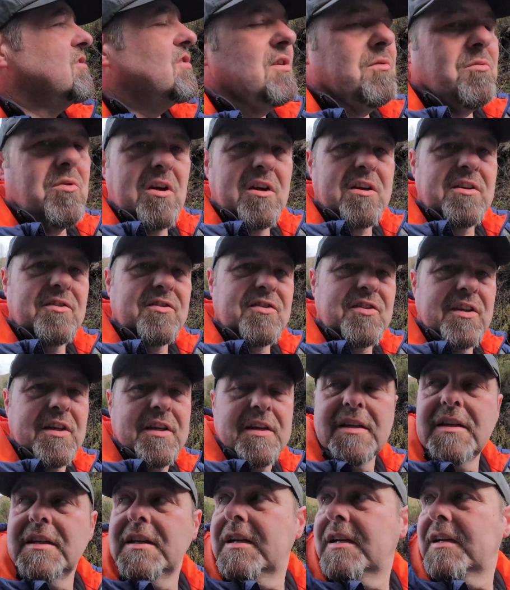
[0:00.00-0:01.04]
see what I can
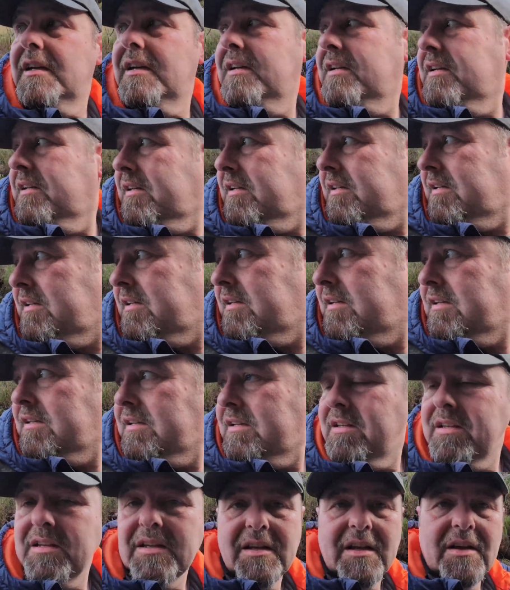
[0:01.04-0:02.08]
see.
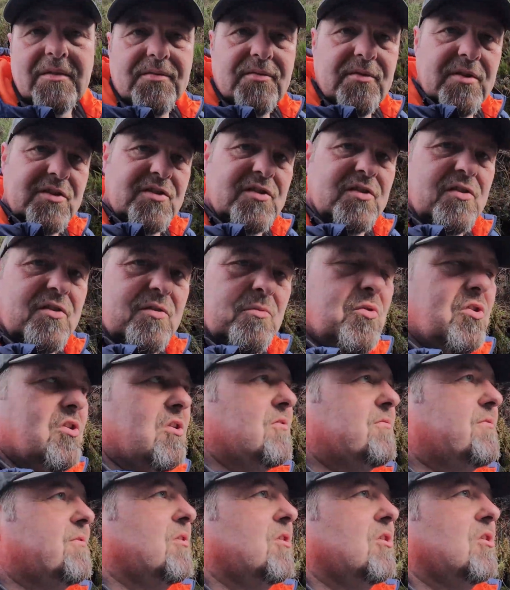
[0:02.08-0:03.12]
If there is another
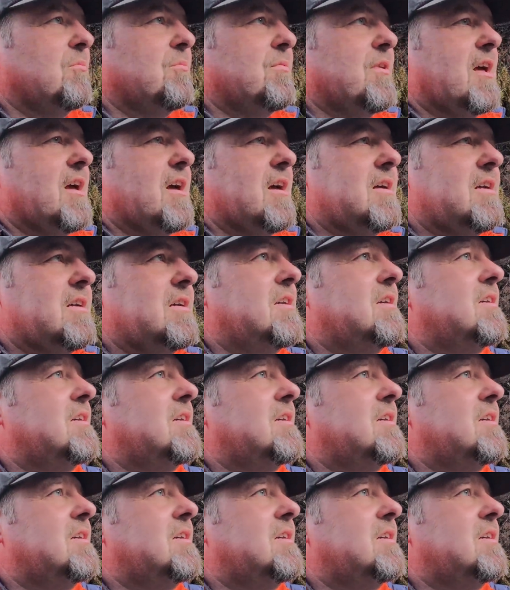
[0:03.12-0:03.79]
waterfall up there,